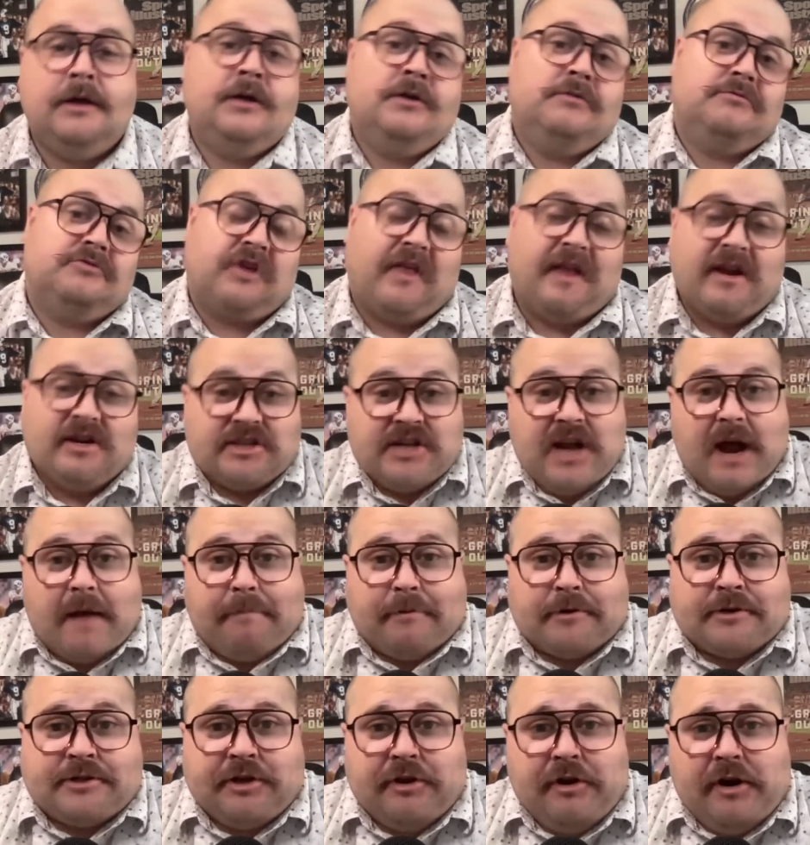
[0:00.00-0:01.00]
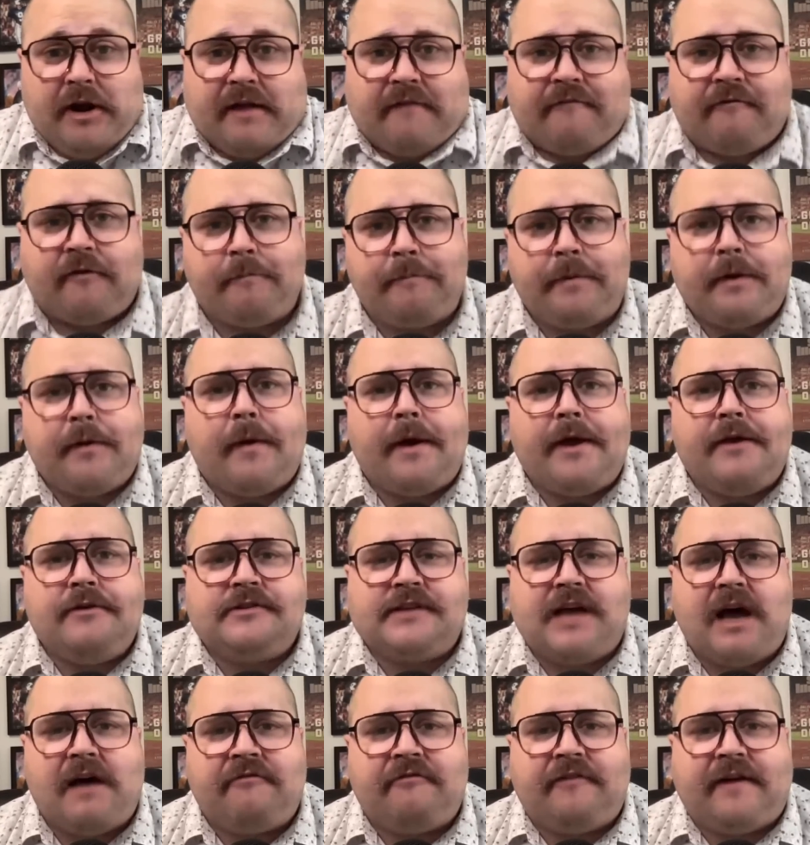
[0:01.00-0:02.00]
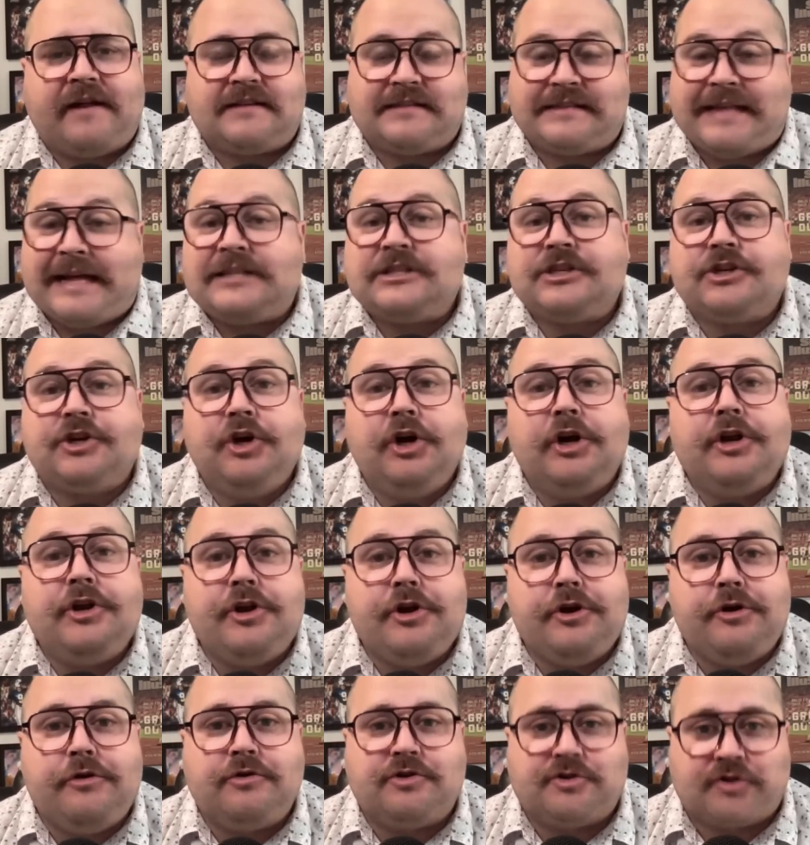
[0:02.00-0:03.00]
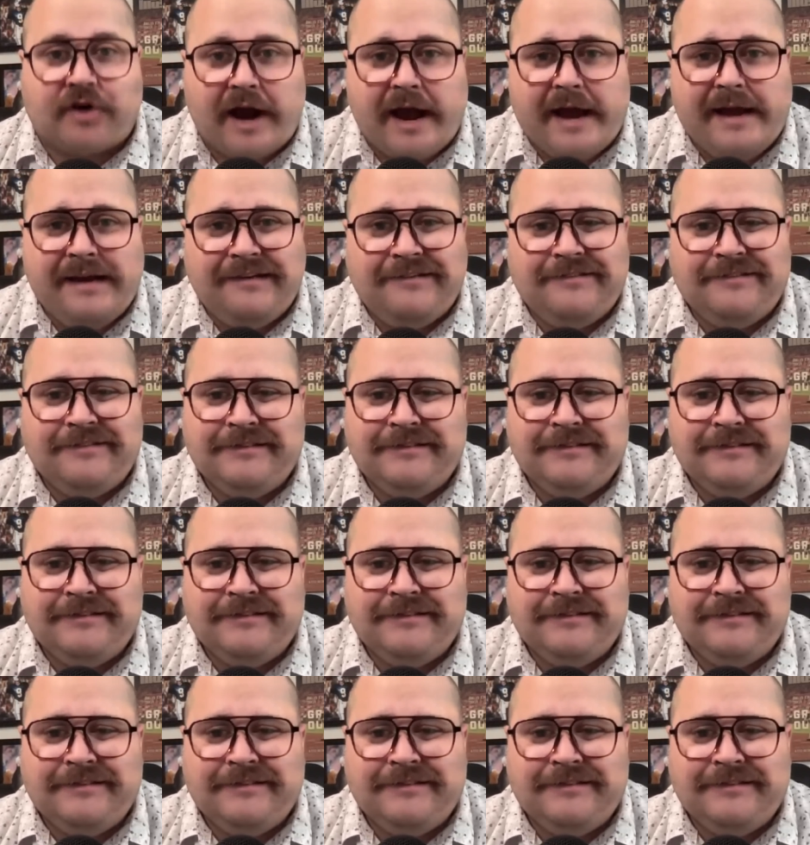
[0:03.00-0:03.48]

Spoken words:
So there's an opportunity for BYU's offense. That's good news, right?